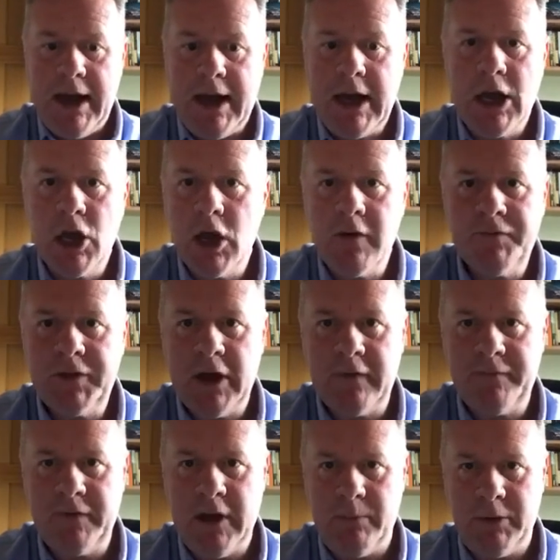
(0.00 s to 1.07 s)
He loved
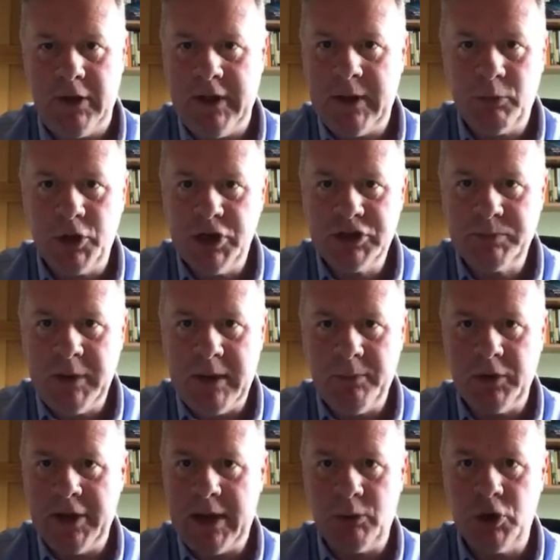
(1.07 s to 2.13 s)
that family. They were his
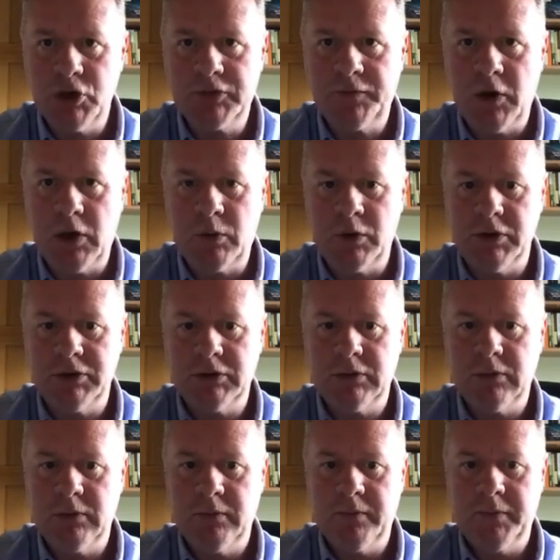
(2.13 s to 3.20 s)
people. They were his followers.